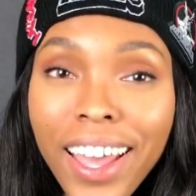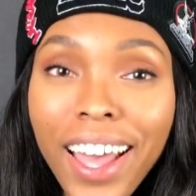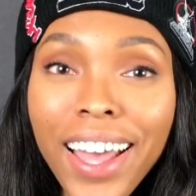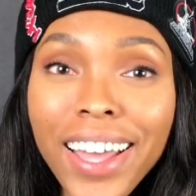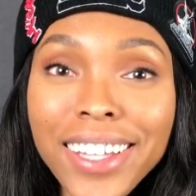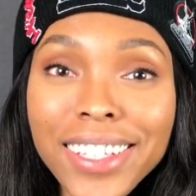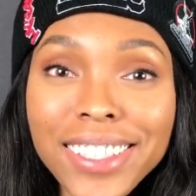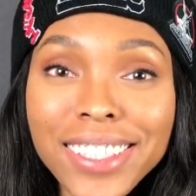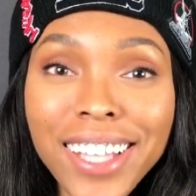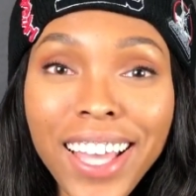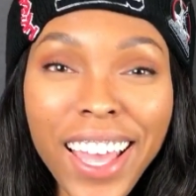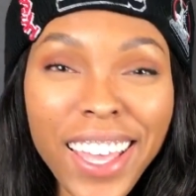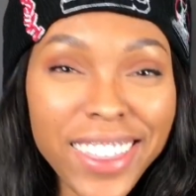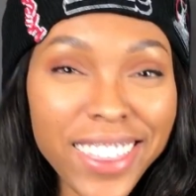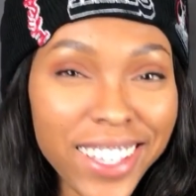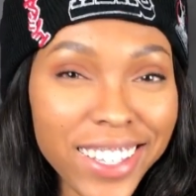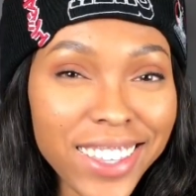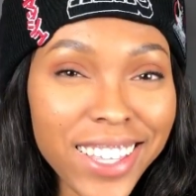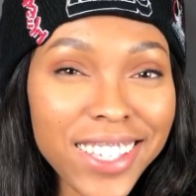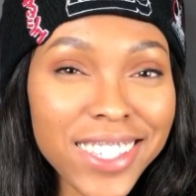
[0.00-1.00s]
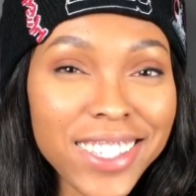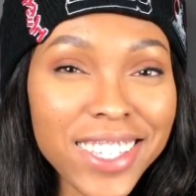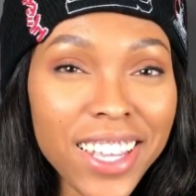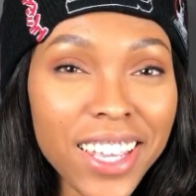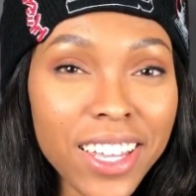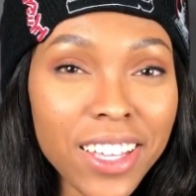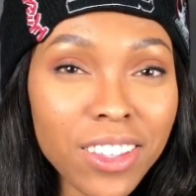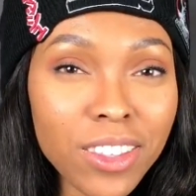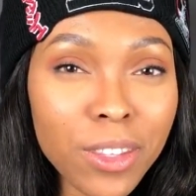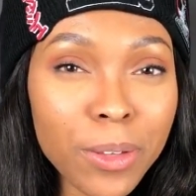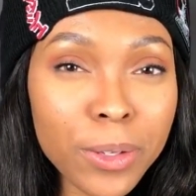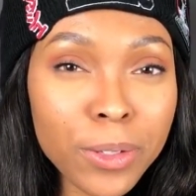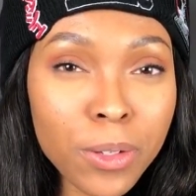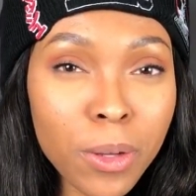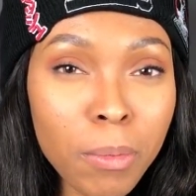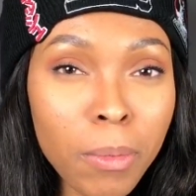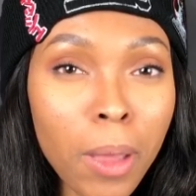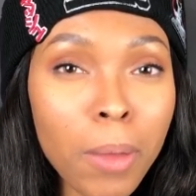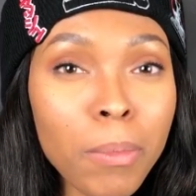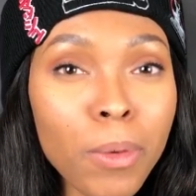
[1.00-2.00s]
guys, I think that's it. Those are
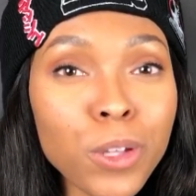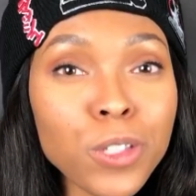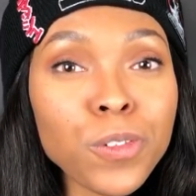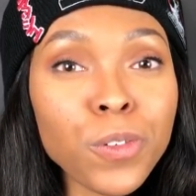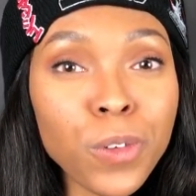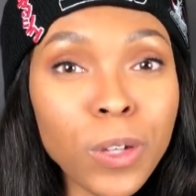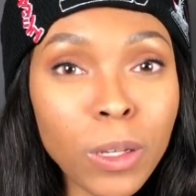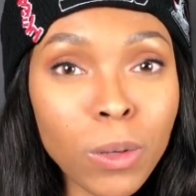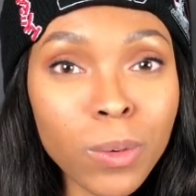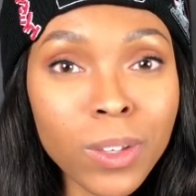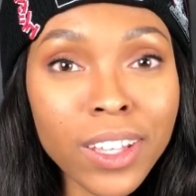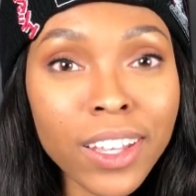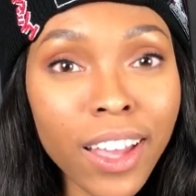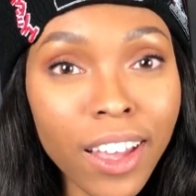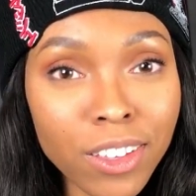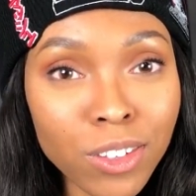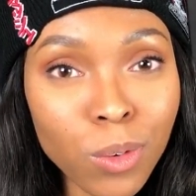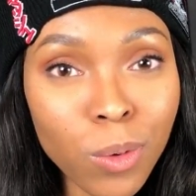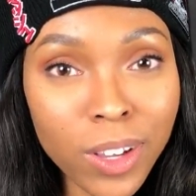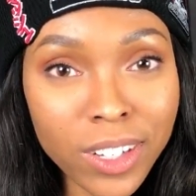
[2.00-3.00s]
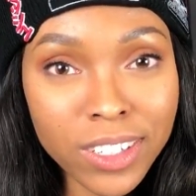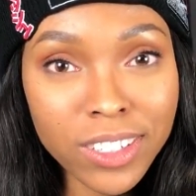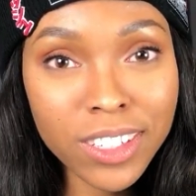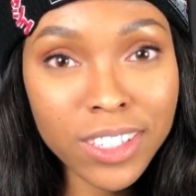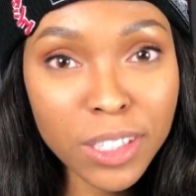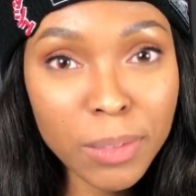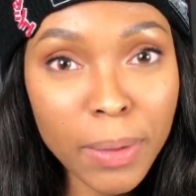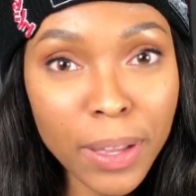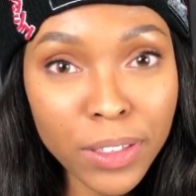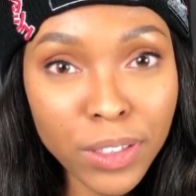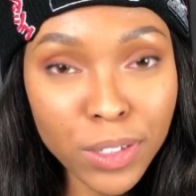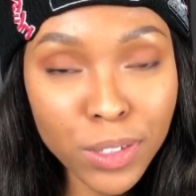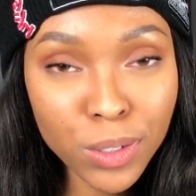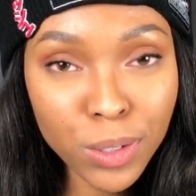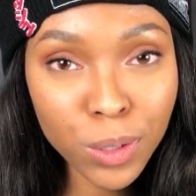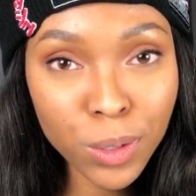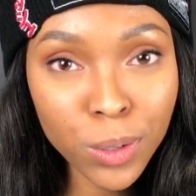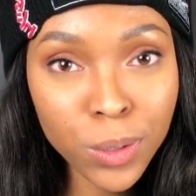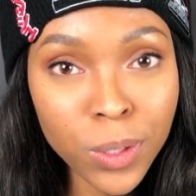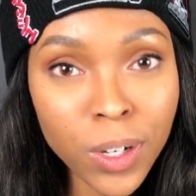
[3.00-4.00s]
my most frequently asked questions about the
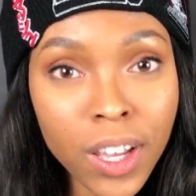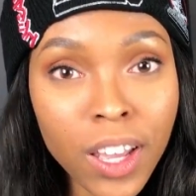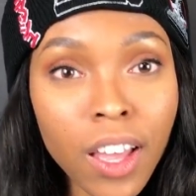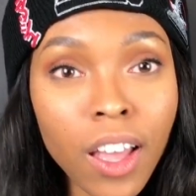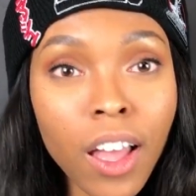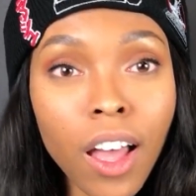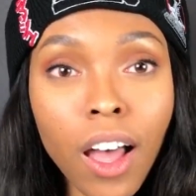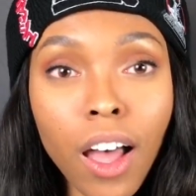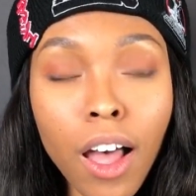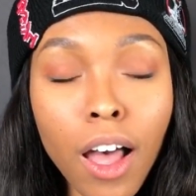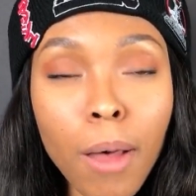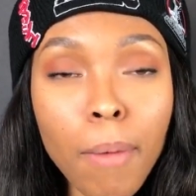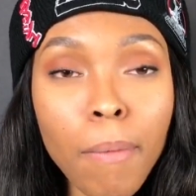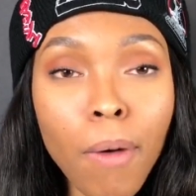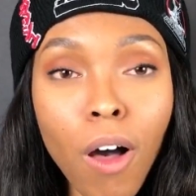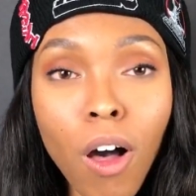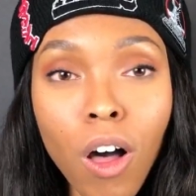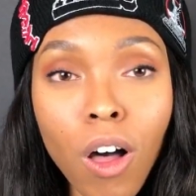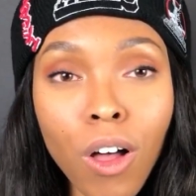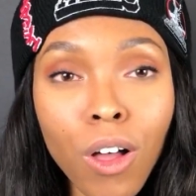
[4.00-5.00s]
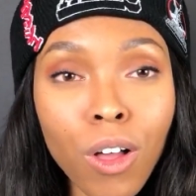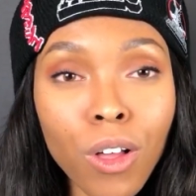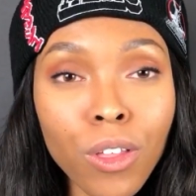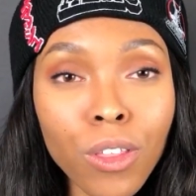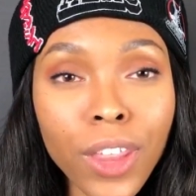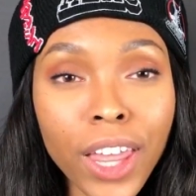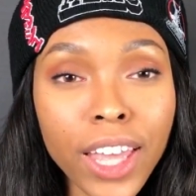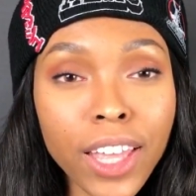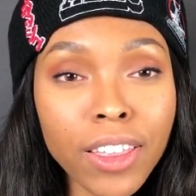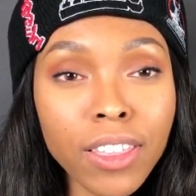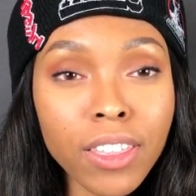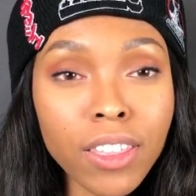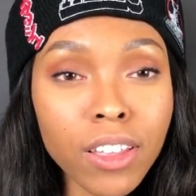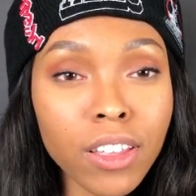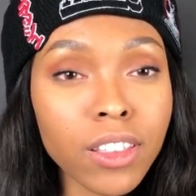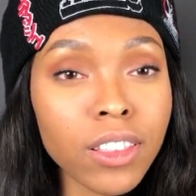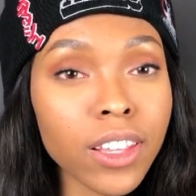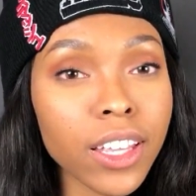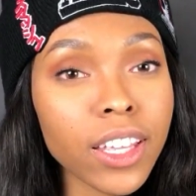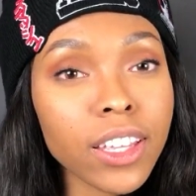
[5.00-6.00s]
suit. All like the
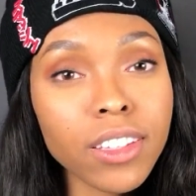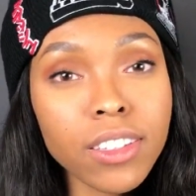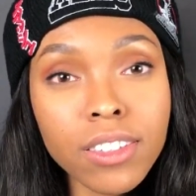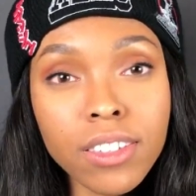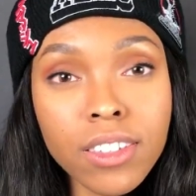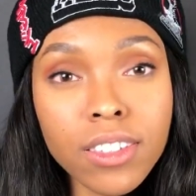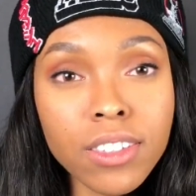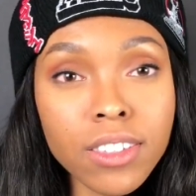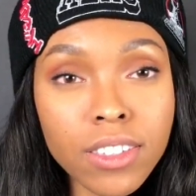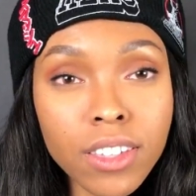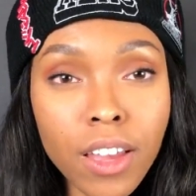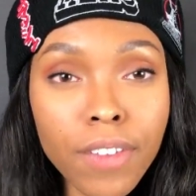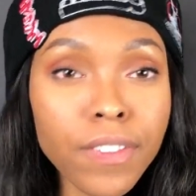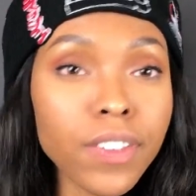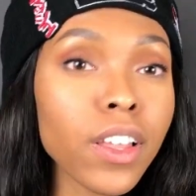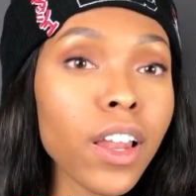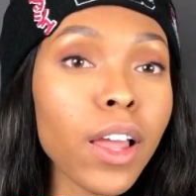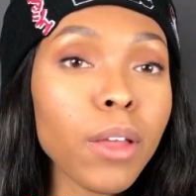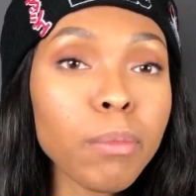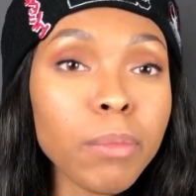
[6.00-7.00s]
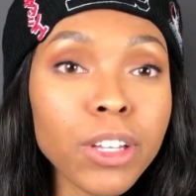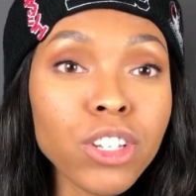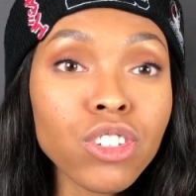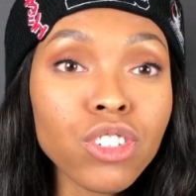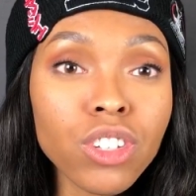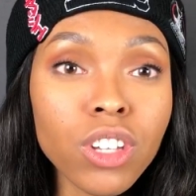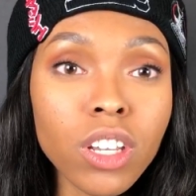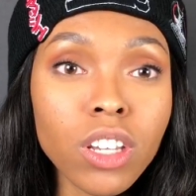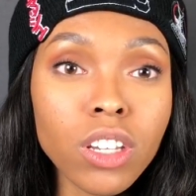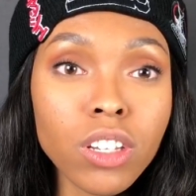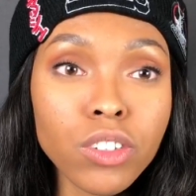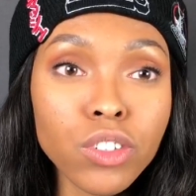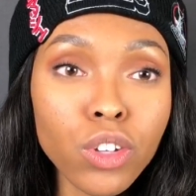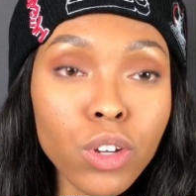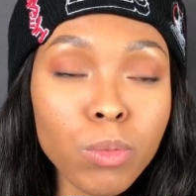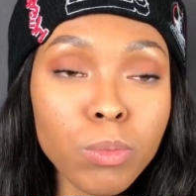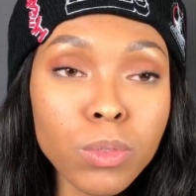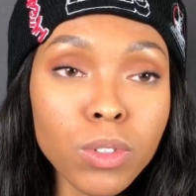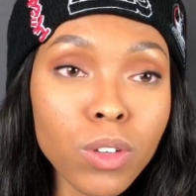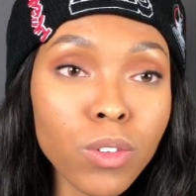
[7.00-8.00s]
links and stuff that I mentioned in
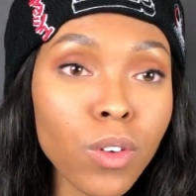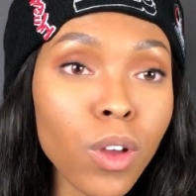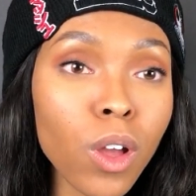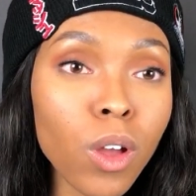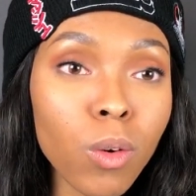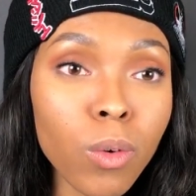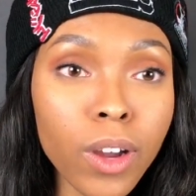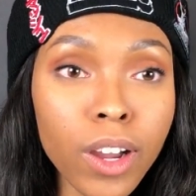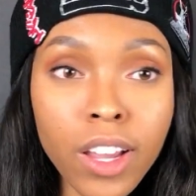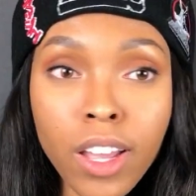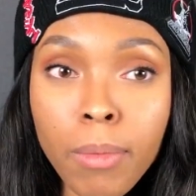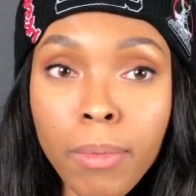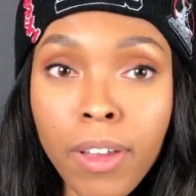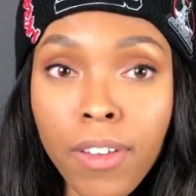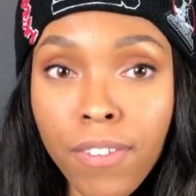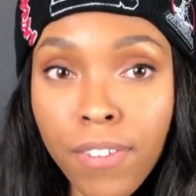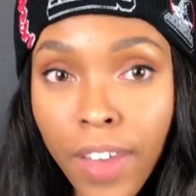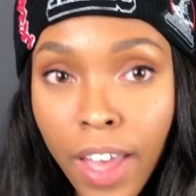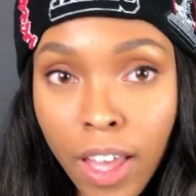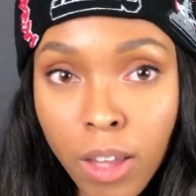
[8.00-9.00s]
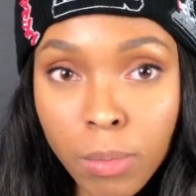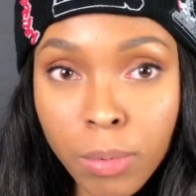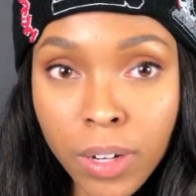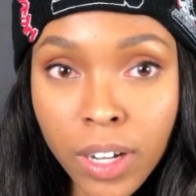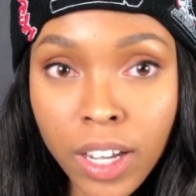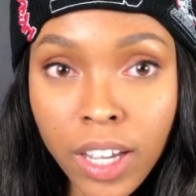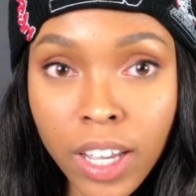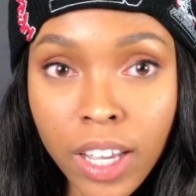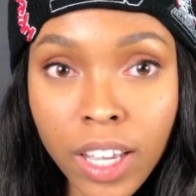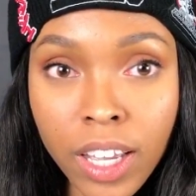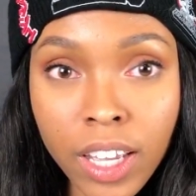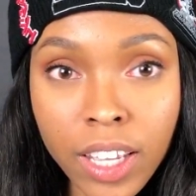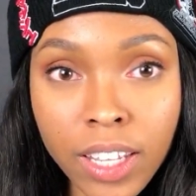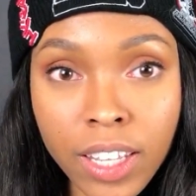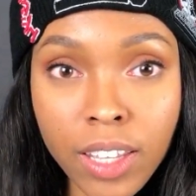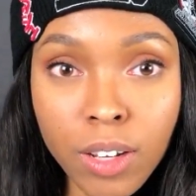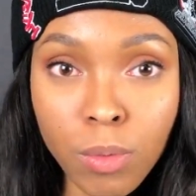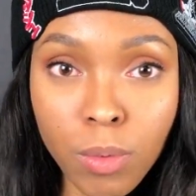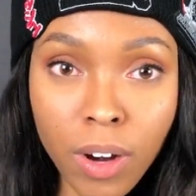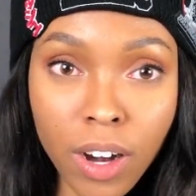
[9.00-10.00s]
terms of where I got my fabric
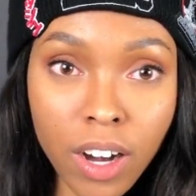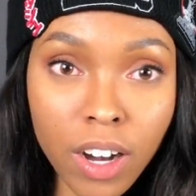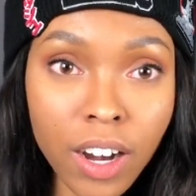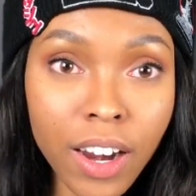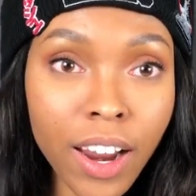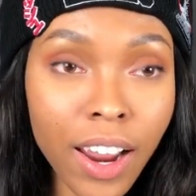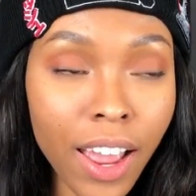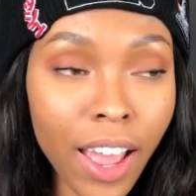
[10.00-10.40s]
and where